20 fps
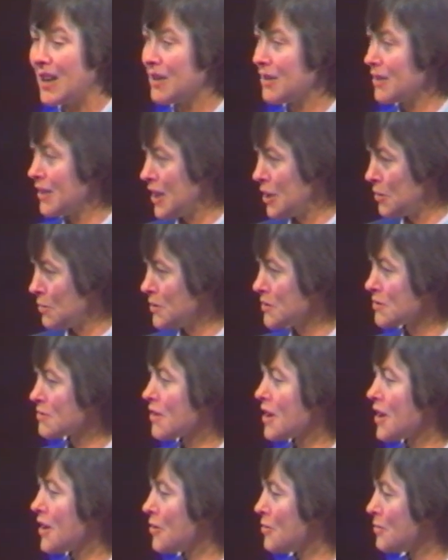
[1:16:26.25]
uh,
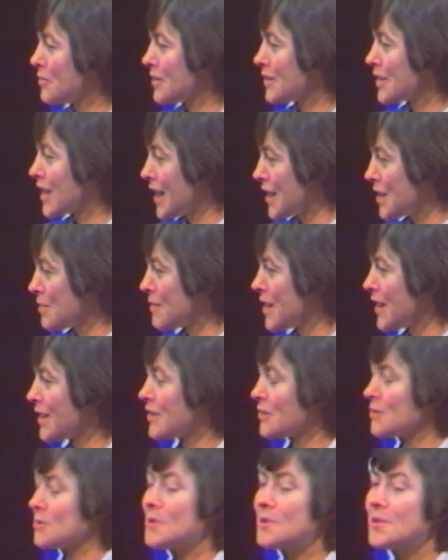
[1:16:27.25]
Lebensraum and
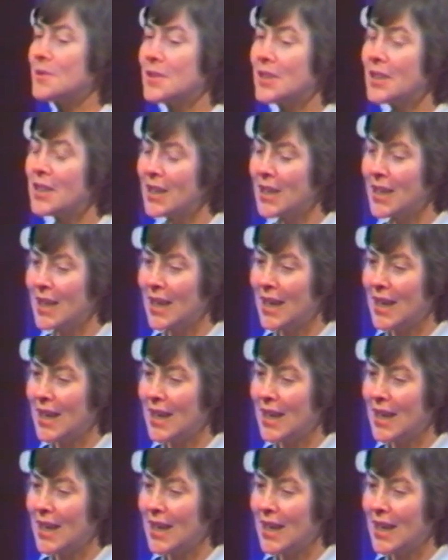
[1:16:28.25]
Heimatkunde,